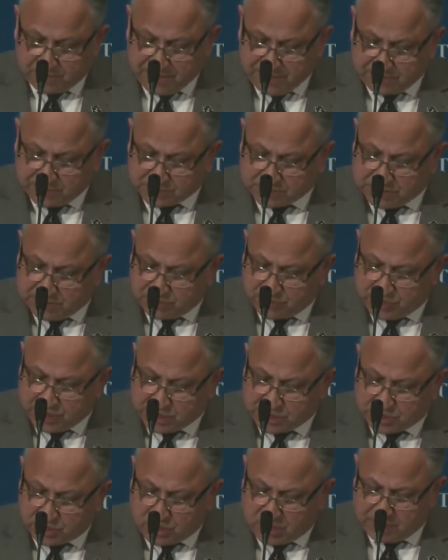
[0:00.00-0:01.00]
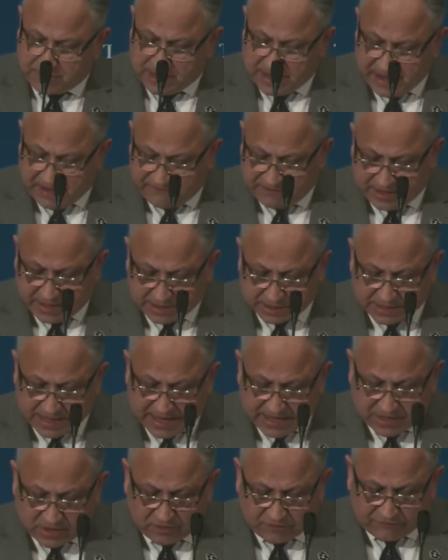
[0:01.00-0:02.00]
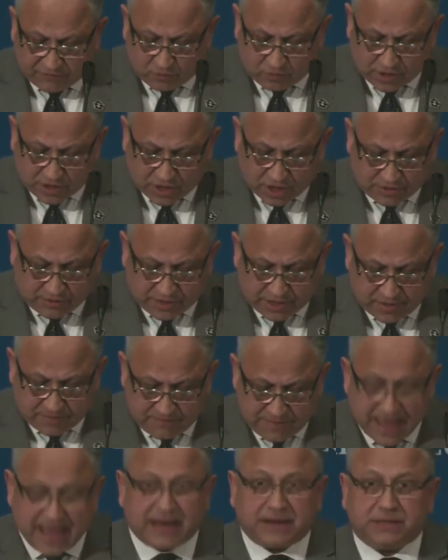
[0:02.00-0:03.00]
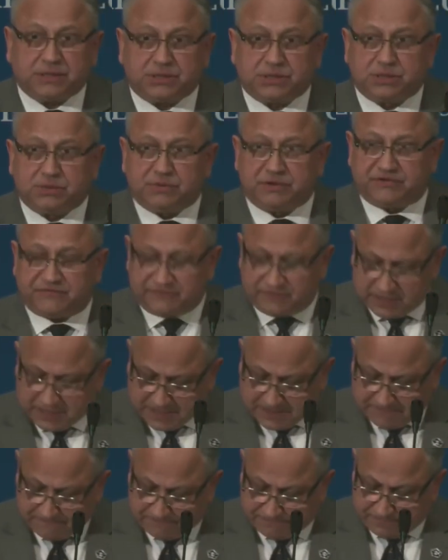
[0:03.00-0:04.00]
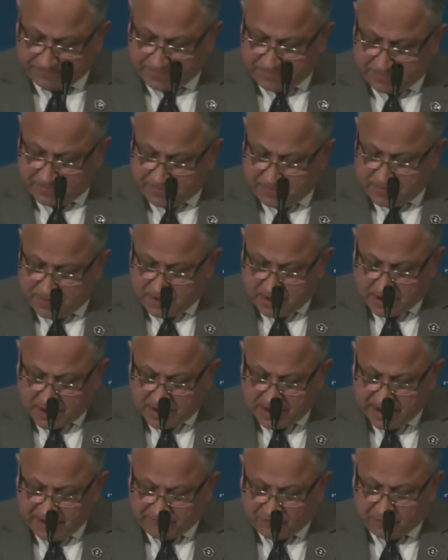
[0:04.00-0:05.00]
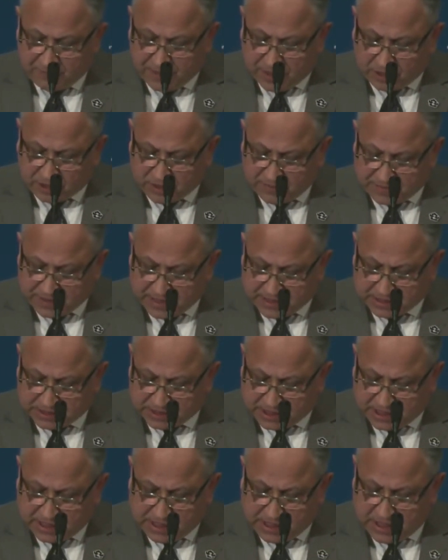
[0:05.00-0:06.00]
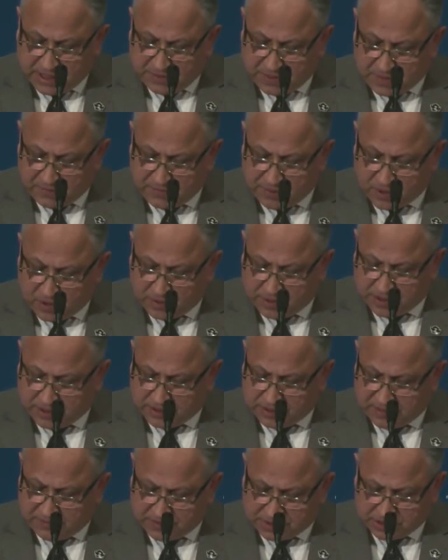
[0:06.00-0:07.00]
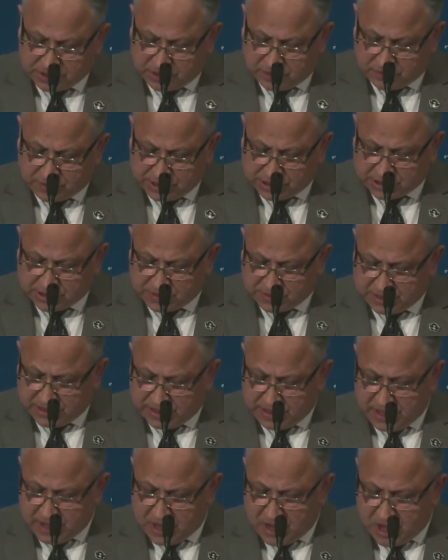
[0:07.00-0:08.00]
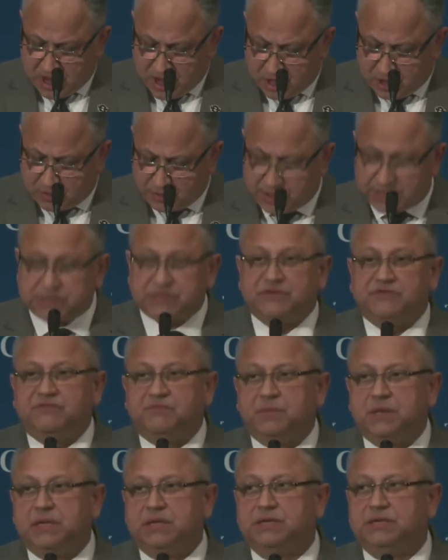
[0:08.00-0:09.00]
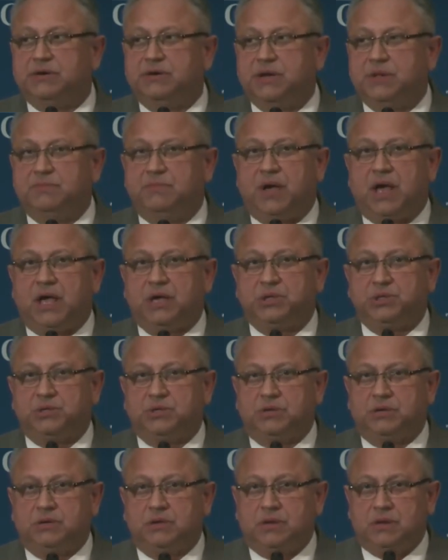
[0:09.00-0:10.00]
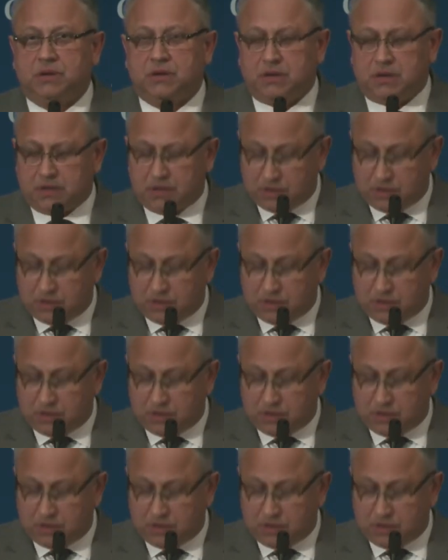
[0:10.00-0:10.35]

The People's Liberation Army Navy has added over one hundred combatants to its fleet, a naval buildup that is a key component of its increasingly aggressive military posture